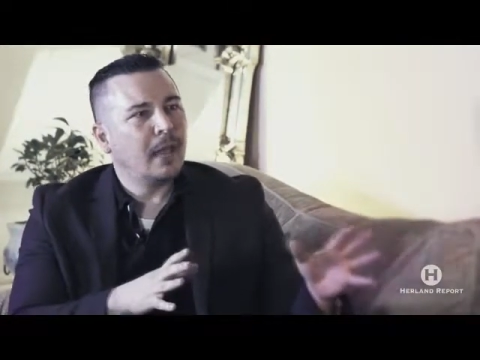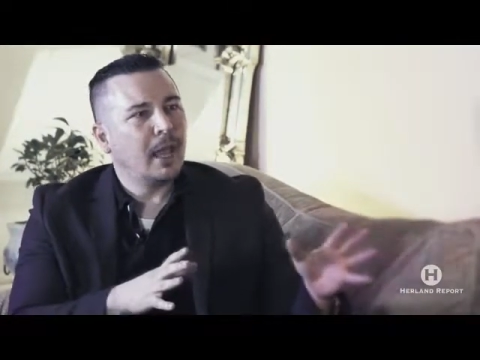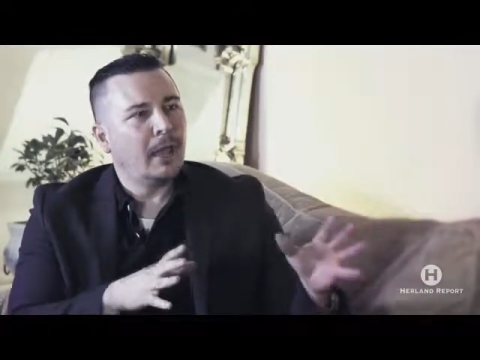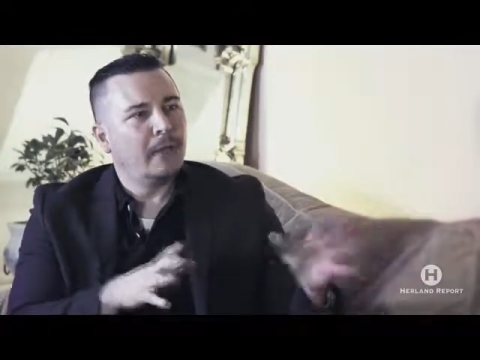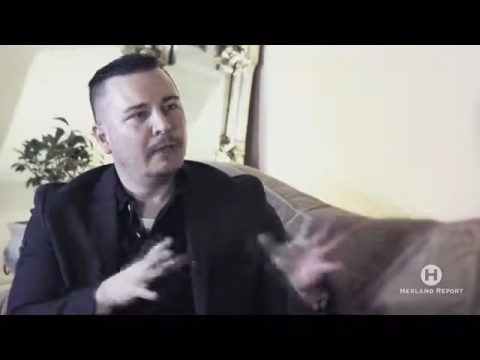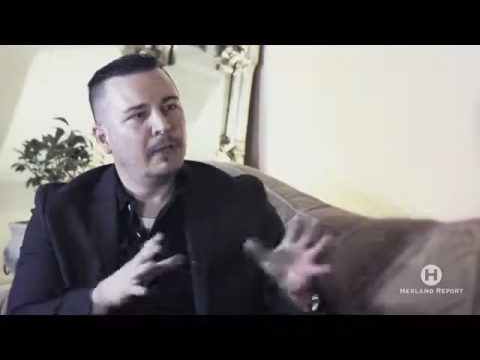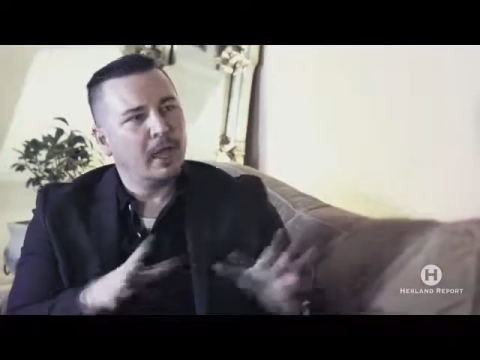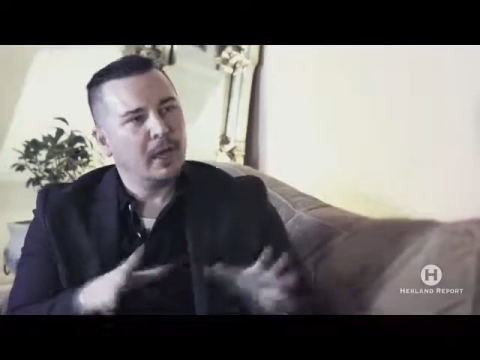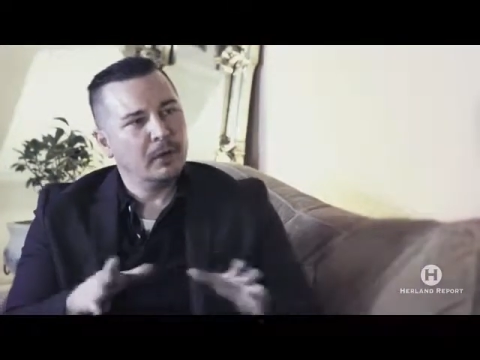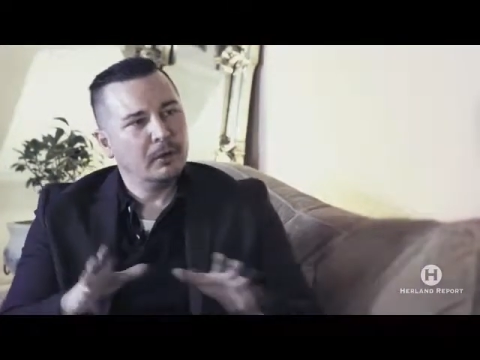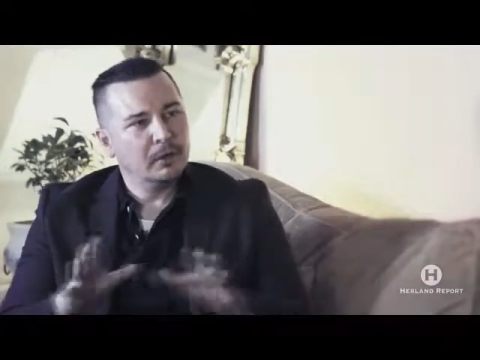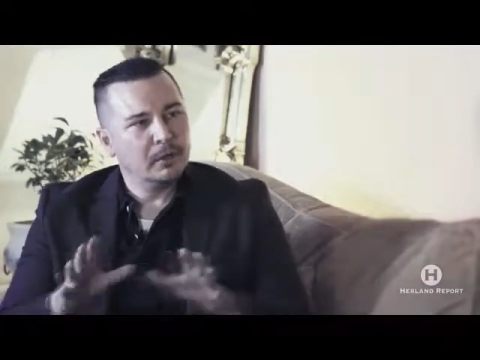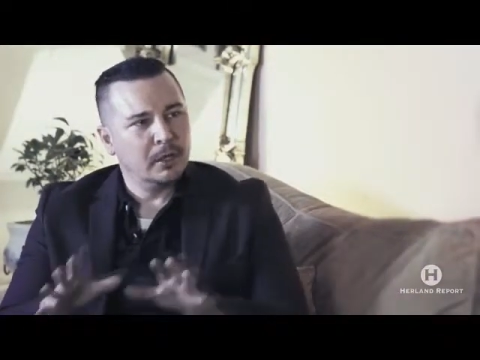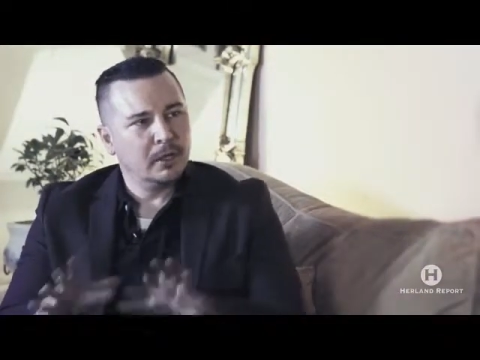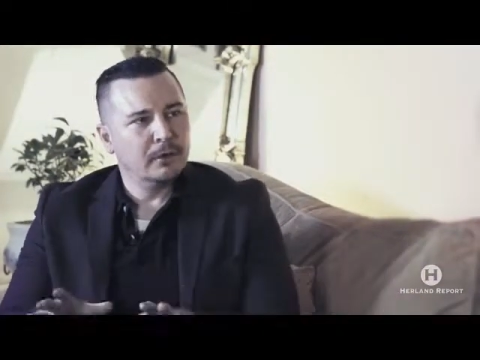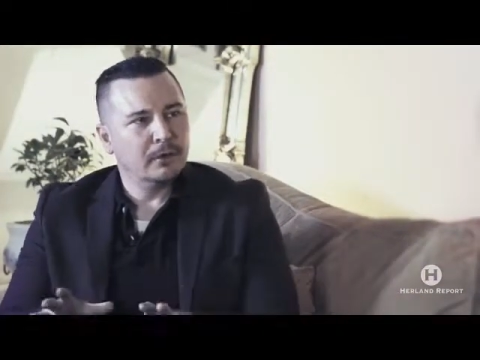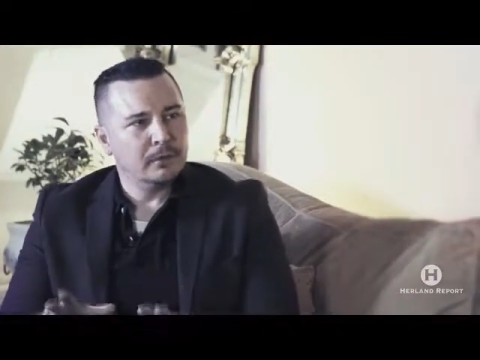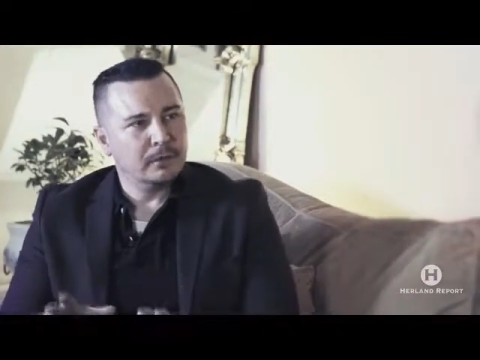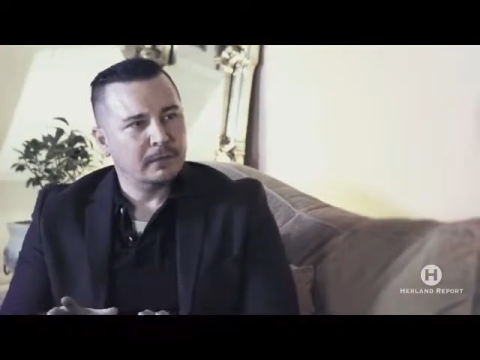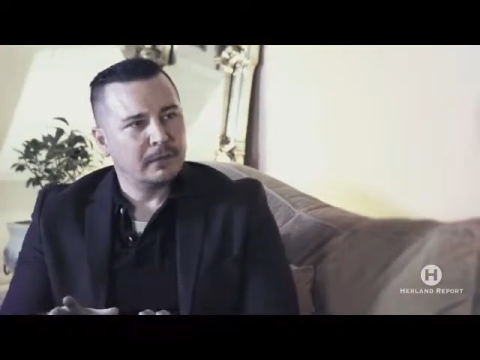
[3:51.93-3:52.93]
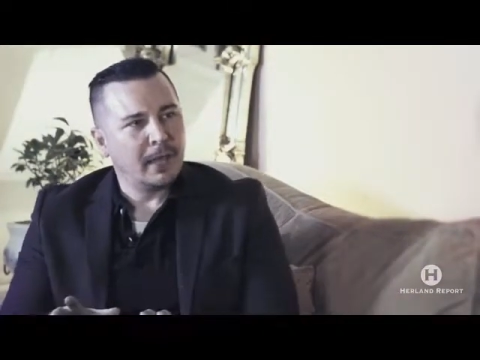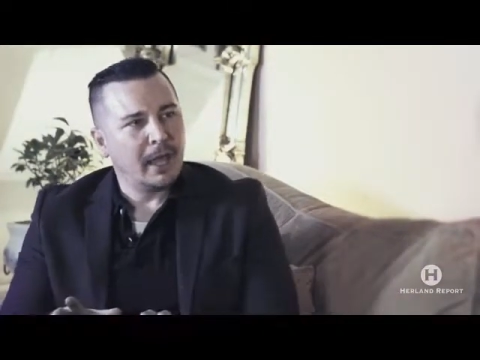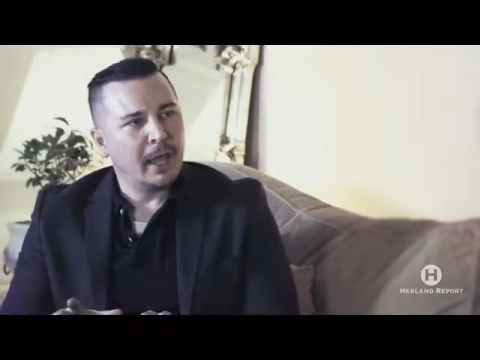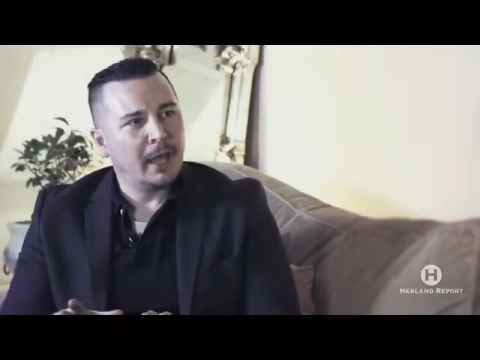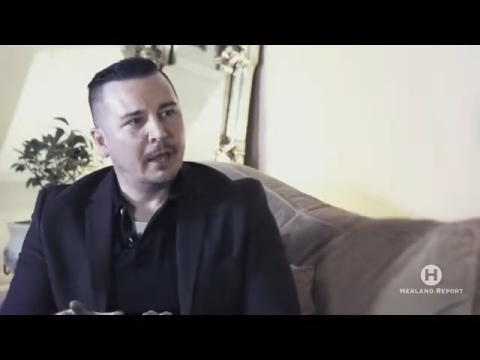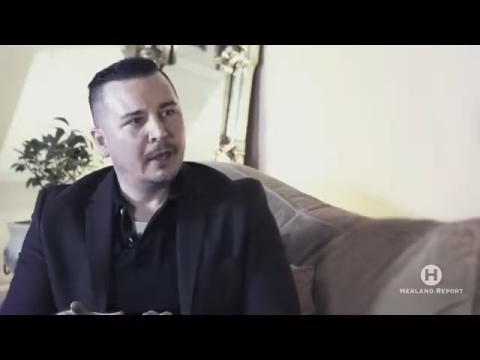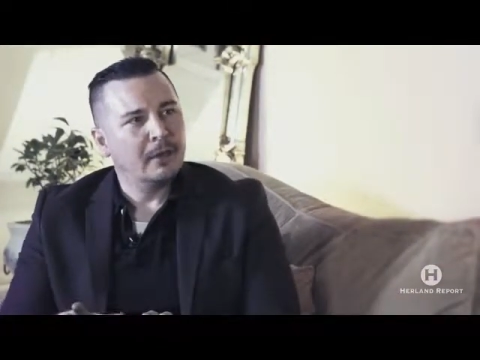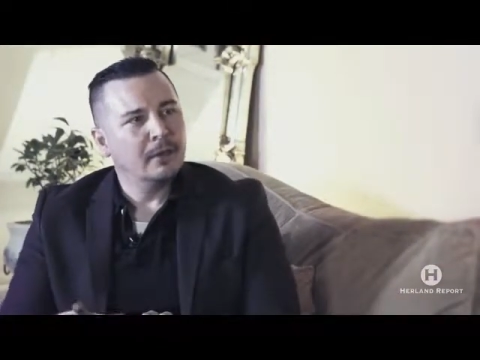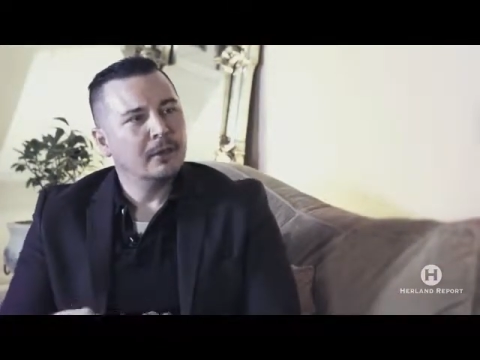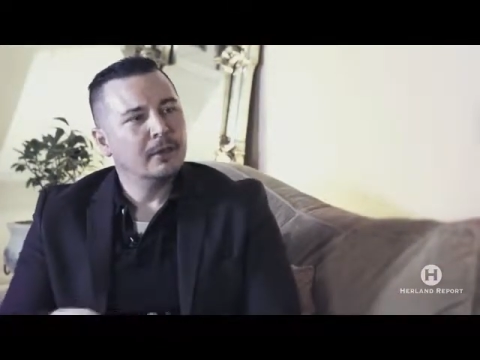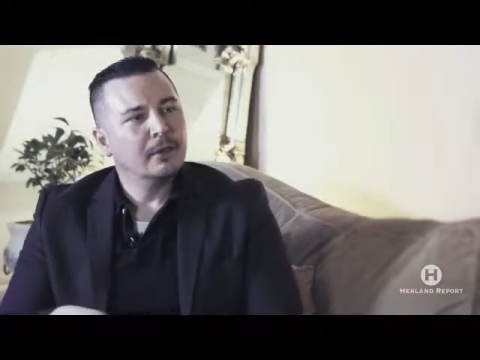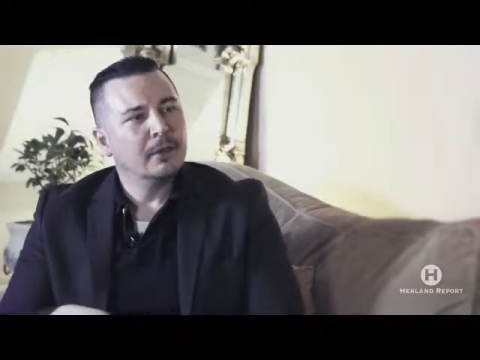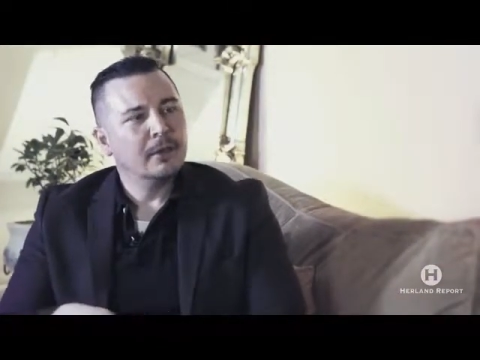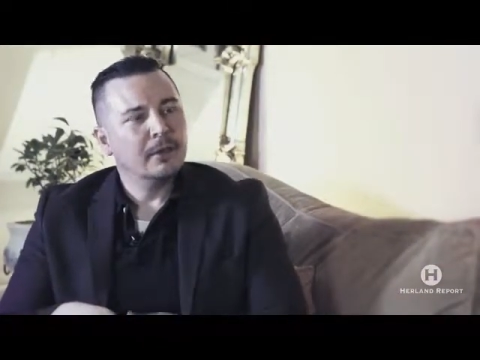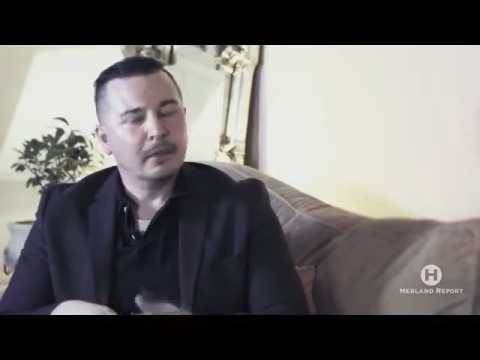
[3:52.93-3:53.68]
and they don't understand